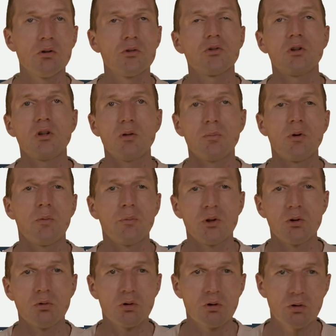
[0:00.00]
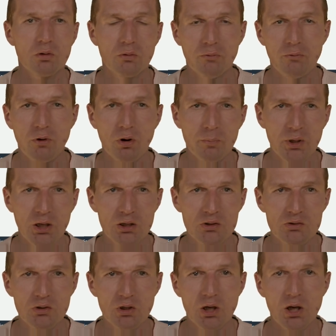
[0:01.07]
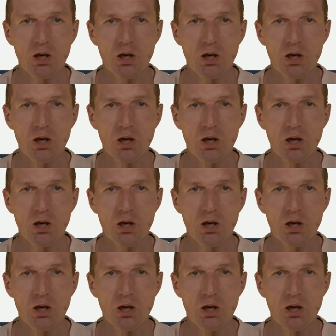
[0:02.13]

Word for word: So the deployment took four minutes.